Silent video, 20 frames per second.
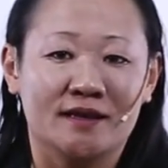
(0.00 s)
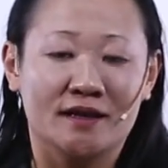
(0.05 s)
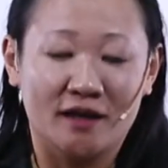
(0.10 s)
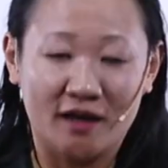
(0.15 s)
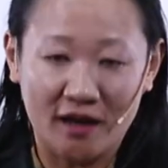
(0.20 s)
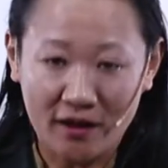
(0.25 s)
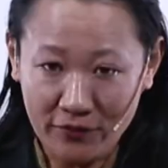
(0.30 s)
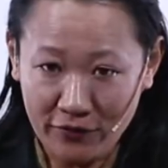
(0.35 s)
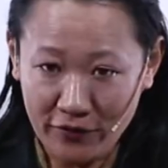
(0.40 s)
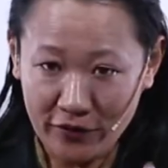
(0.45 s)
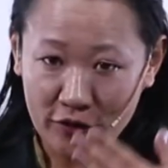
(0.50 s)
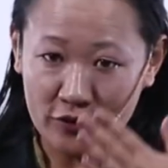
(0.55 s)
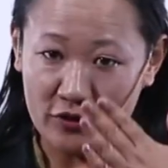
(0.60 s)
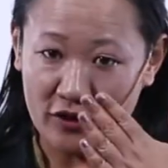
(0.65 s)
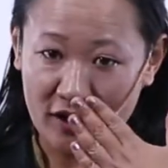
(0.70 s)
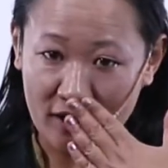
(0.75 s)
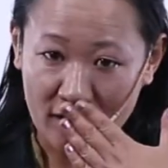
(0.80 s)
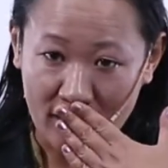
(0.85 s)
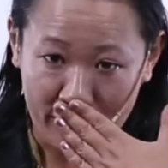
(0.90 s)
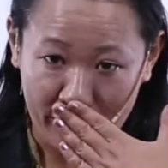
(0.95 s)
Cover your
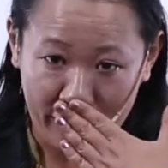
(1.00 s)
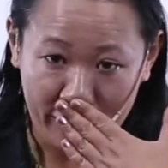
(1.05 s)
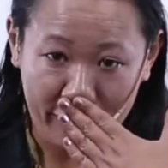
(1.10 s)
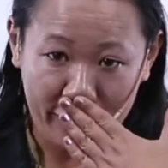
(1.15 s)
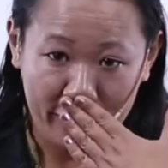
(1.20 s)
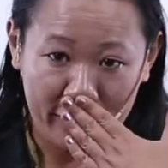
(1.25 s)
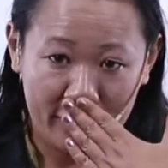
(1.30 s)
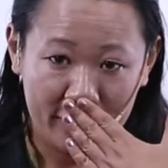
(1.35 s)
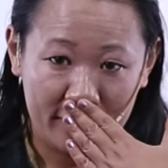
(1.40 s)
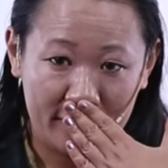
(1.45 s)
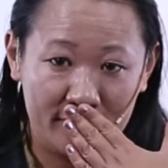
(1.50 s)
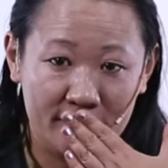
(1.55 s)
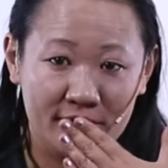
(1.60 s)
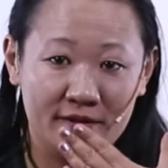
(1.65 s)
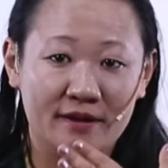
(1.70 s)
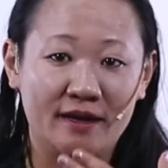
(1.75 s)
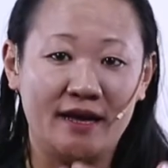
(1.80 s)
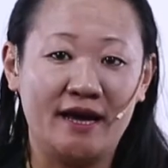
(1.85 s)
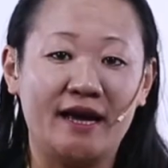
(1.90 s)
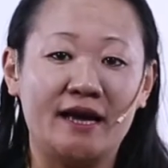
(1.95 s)
cough
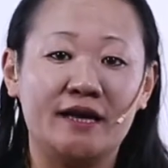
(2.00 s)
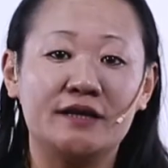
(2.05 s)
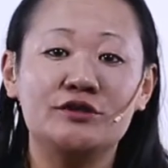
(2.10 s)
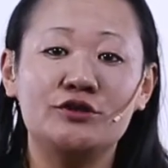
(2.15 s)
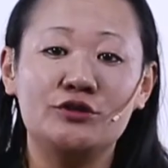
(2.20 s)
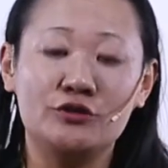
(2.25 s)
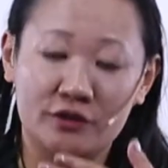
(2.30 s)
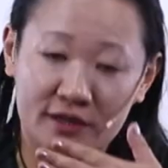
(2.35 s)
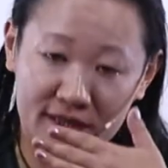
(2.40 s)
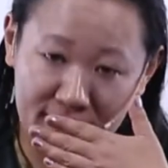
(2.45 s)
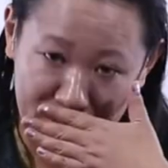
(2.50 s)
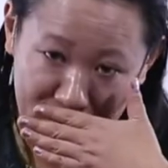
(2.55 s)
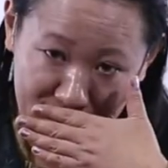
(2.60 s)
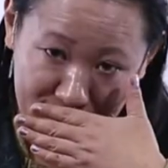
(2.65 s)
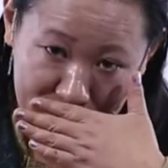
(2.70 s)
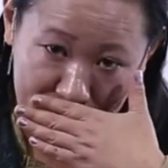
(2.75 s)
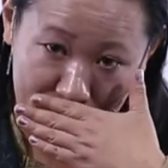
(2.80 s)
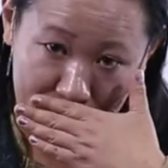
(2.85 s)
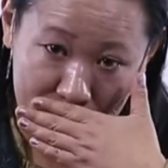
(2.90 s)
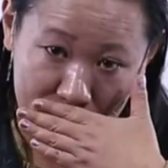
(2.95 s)
and your
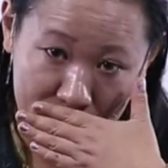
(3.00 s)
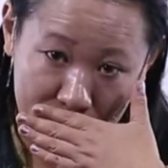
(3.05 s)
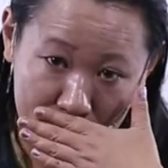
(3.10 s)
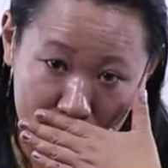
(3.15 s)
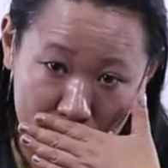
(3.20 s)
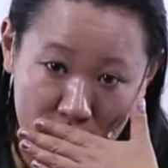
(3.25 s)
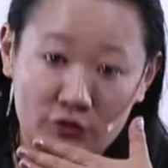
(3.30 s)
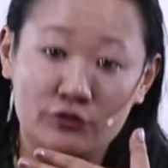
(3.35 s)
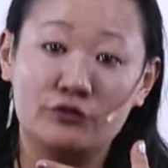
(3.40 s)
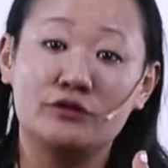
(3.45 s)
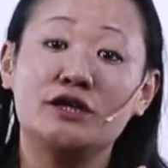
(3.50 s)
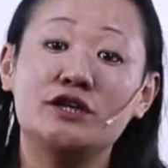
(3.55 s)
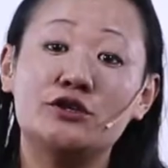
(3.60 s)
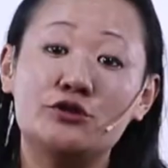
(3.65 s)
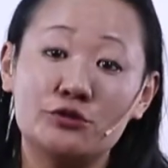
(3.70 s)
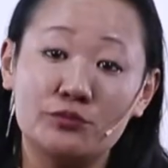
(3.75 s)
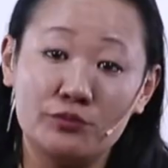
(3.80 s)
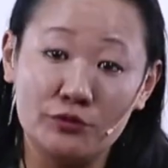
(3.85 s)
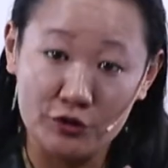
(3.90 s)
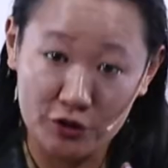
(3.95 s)
sneezes. You need
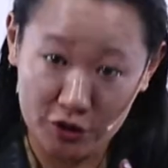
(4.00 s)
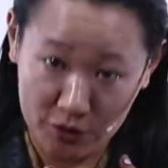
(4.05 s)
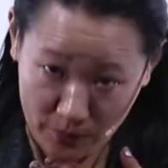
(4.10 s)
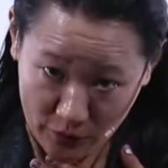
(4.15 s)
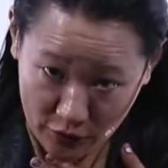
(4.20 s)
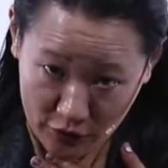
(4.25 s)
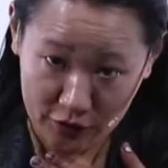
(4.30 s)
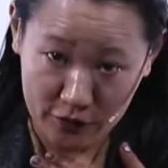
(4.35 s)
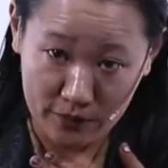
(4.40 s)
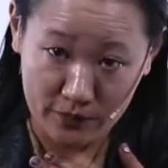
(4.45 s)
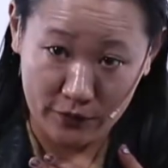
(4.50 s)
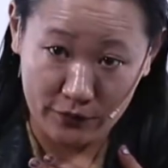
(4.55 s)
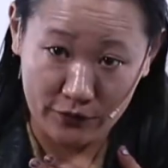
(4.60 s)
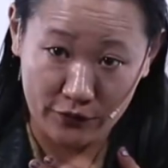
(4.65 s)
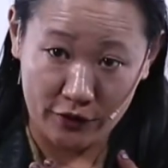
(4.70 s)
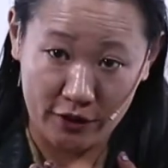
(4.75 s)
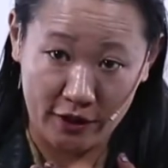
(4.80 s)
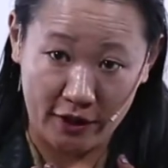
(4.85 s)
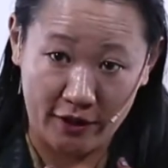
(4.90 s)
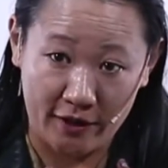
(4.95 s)
to be responsible
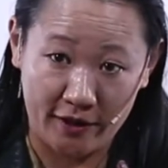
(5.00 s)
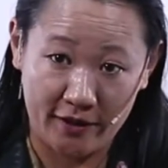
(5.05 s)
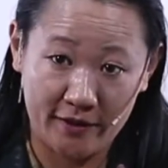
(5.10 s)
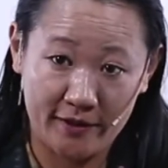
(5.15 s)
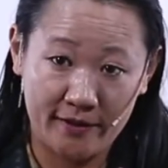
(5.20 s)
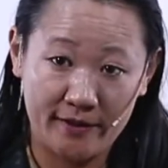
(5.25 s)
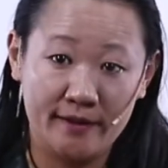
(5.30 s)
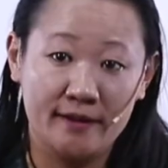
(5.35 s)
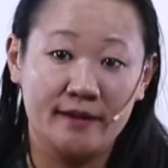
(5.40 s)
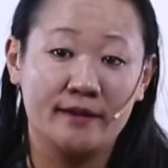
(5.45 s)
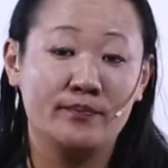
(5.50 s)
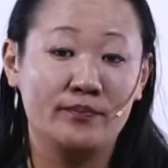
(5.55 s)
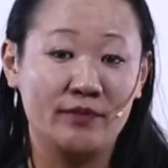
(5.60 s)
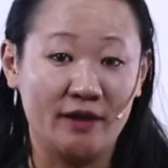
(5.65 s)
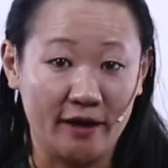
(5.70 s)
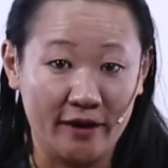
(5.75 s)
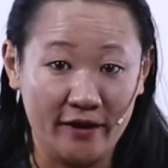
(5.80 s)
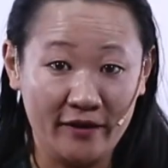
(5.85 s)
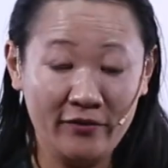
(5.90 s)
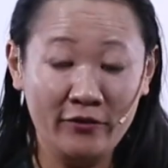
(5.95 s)
for that.
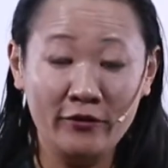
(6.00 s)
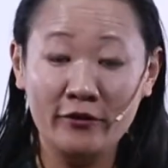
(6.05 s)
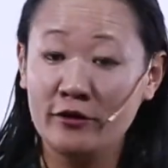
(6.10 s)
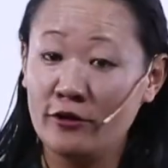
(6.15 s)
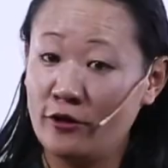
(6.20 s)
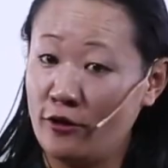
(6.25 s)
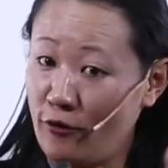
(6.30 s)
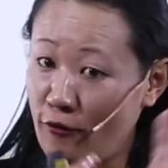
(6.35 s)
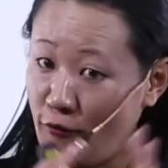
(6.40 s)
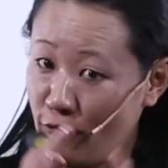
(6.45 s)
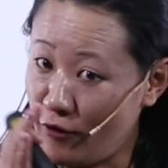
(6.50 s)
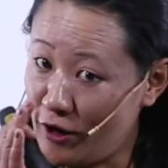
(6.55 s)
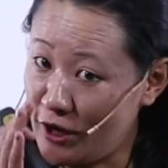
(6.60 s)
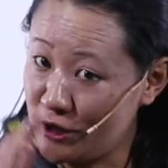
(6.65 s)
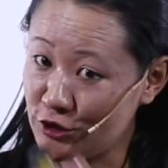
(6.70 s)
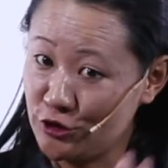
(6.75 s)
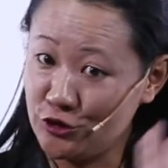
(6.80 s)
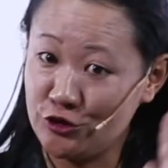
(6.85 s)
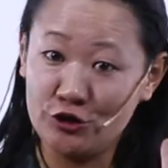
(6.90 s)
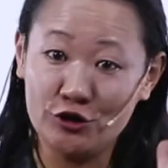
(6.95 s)
Then,
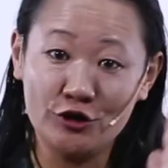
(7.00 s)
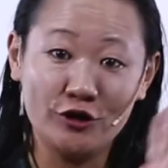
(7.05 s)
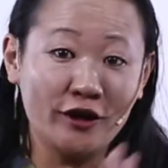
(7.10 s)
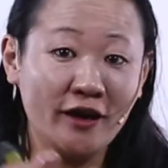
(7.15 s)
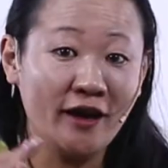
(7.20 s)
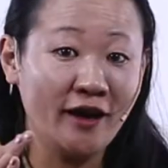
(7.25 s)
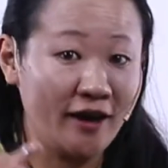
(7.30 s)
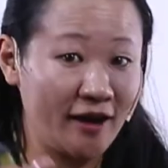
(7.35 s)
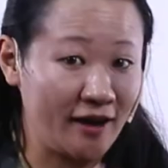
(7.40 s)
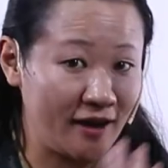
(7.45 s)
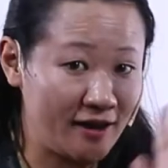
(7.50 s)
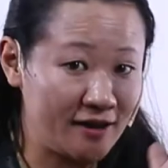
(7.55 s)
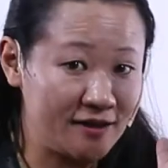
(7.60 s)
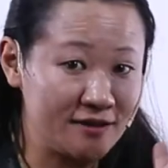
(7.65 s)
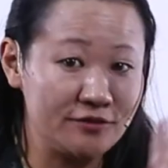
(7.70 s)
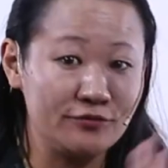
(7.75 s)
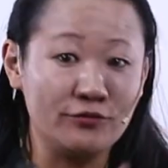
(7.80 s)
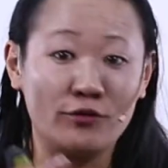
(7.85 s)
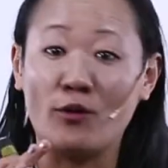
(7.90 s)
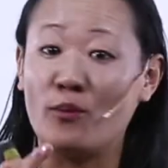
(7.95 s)
wash your
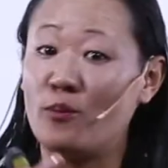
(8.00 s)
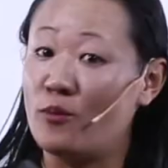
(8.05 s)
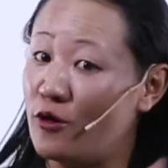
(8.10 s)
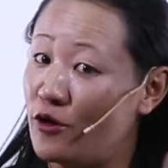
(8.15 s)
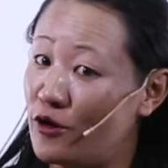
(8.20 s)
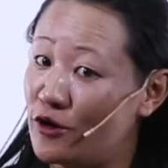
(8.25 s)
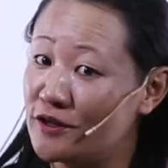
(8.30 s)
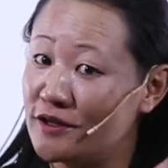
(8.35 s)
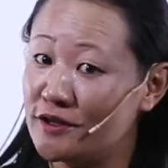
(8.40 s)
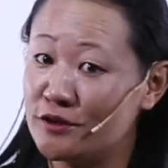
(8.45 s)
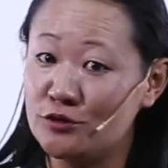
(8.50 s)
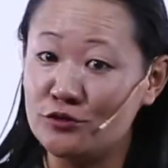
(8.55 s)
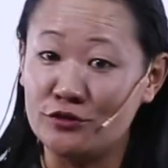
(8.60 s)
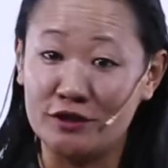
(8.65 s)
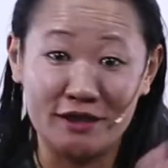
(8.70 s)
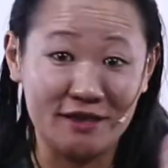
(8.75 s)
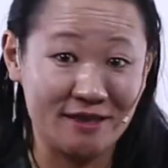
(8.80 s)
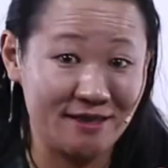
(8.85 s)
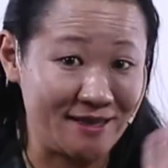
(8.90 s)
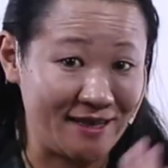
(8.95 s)
hands for more than
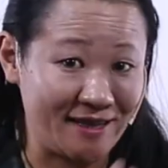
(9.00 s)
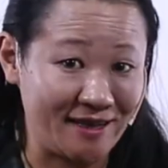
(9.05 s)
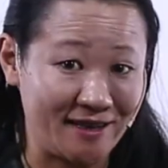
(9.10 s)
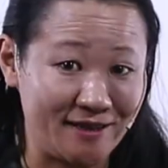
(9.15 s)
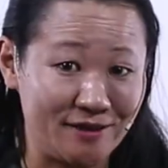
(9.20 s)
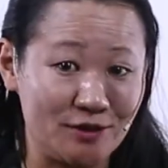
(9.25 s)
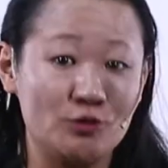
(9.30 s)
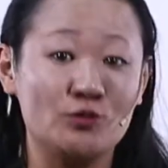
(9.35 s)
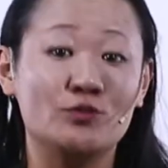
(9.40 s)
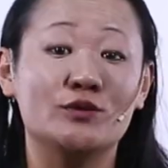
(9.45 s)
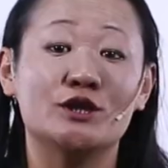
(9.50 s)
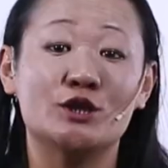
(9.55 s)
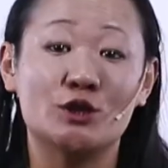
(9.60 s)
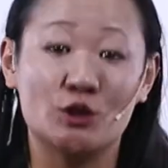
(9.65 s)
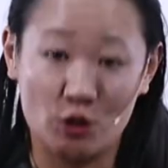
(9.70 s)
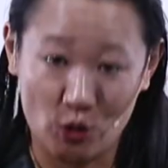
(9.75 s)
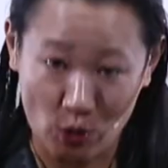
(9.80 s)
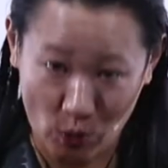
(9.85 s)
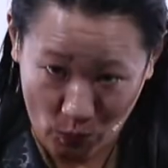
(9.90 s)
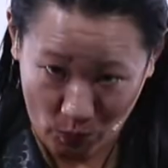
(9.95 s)
20 seconds with
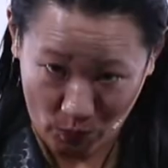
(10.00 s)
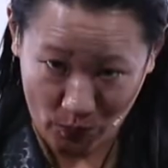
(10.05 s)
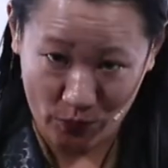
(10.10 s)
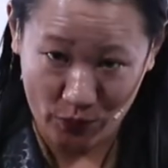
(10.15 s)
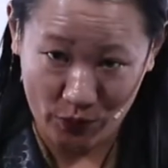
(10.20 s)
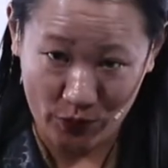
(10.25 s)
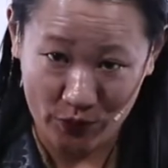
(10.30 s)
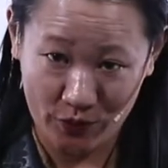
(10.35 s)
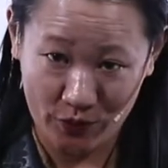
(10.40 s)
soap.